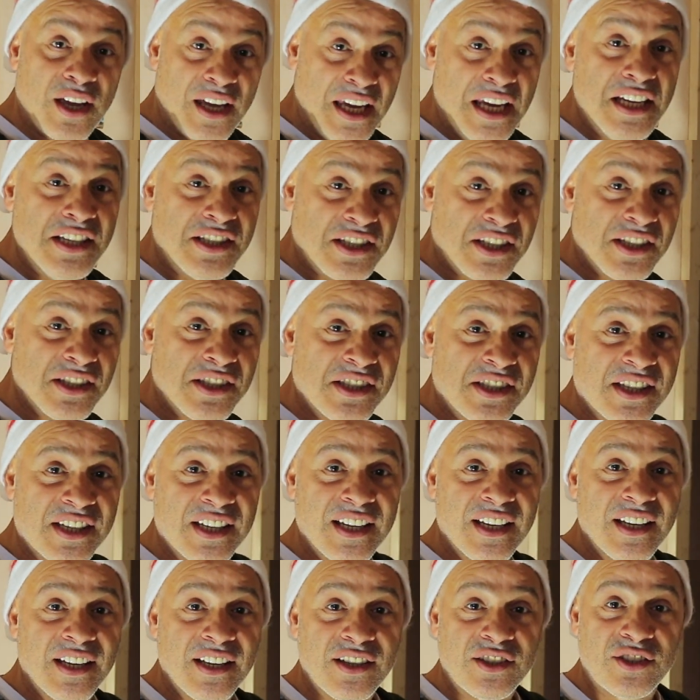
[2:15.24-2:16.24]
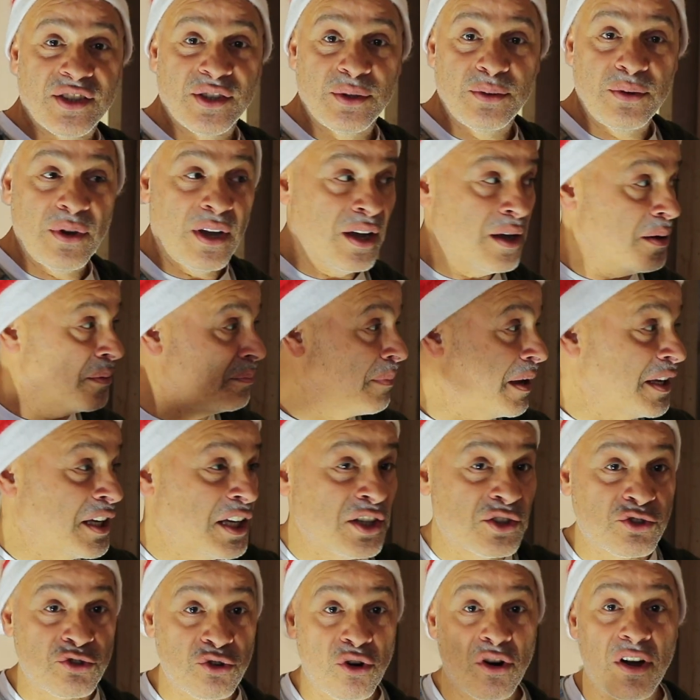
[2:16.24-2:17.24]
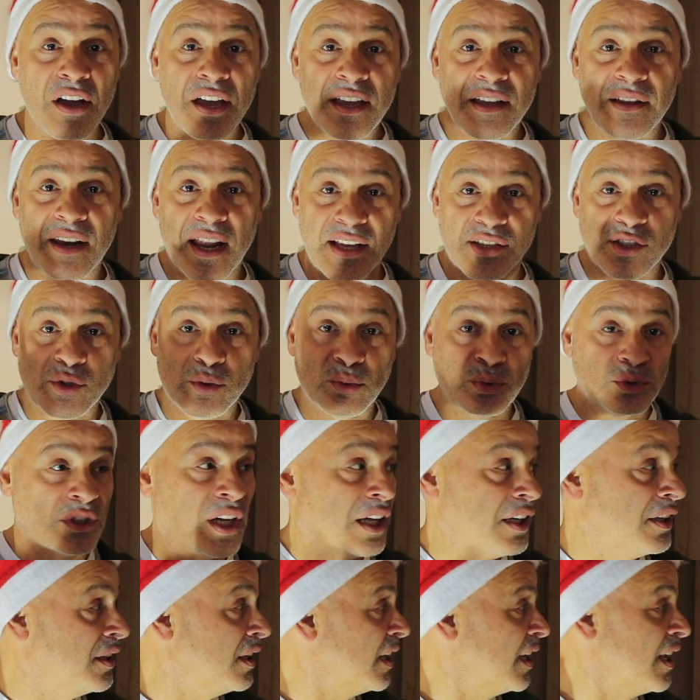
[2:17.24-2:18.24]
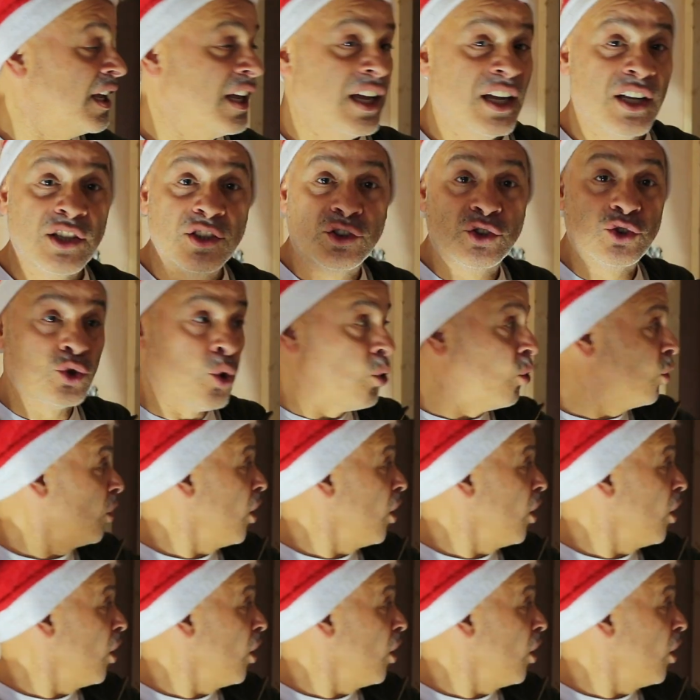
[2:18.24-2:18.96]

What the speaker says: heaters to make it dry, and that's all done. Door